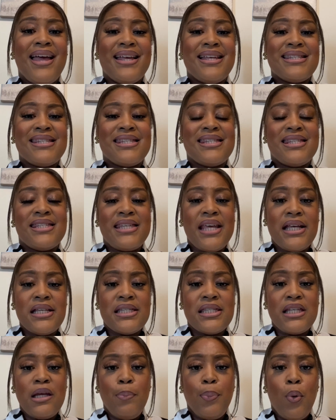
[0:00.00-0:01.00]

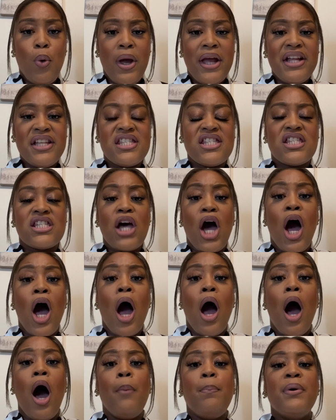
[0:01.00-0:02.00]
60 points
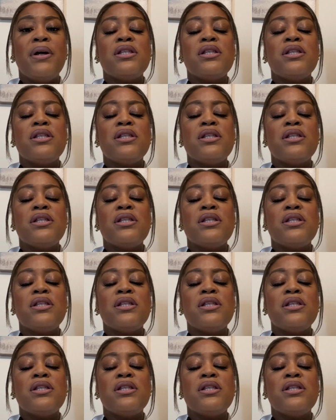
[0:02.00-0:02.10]
to up